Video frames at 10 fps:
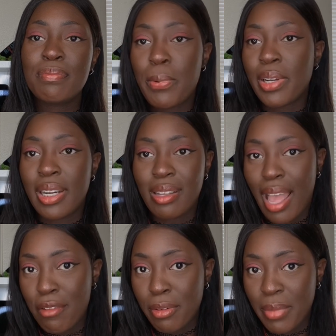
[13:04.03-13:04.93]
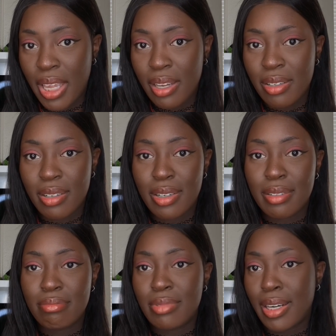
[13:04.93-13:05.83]
people are gonna laugh at me,
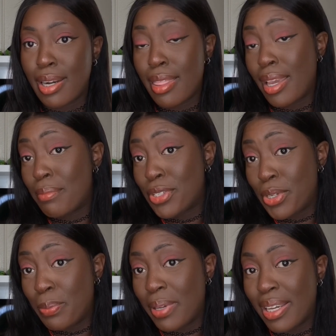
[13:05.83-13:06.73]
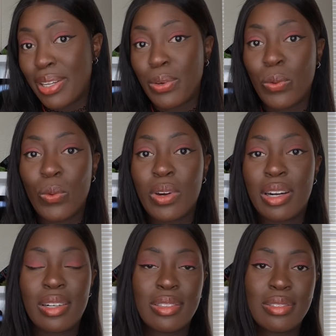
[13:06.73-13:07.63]
or they're gonna think I'm stupid,
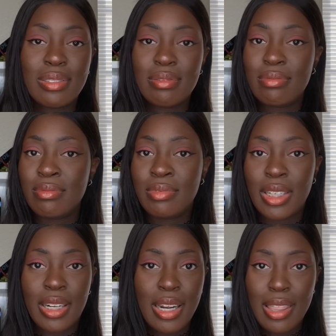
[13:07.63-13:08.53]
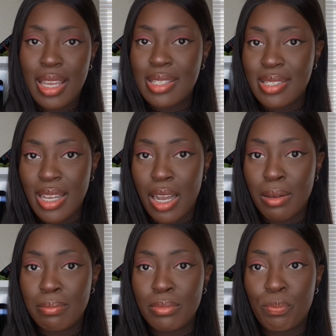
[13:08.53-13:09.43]
or they're gonna think it's
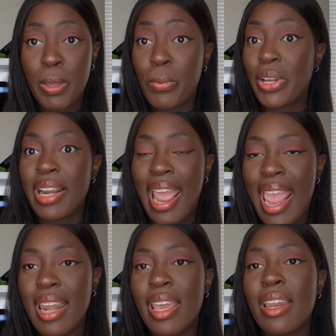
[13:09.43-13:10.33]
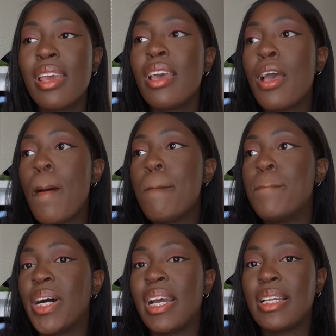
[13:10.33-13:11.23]
dumb. People are gonna hate it.
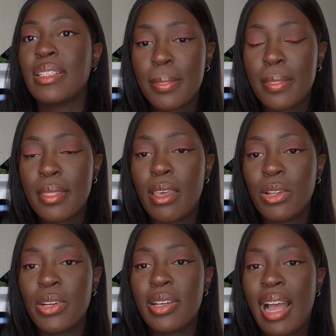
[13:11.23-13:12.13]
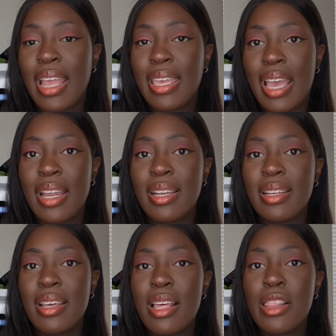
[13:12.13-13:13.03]
But the older I get,
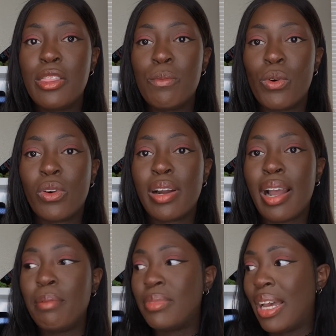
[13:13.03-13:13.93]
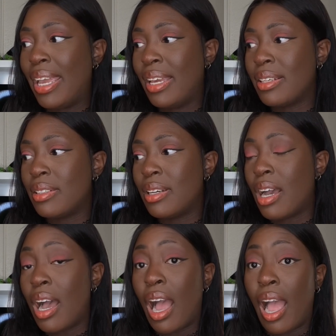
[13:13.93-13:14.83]
the more I'm like,
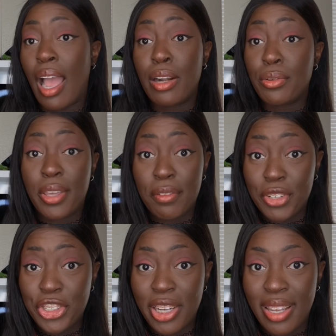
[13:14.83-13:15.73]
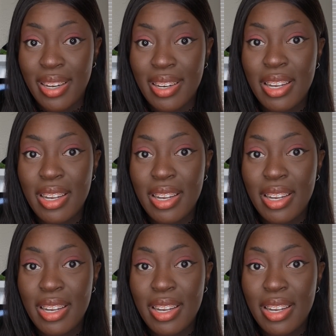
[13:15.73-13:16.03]
I don't give a shit.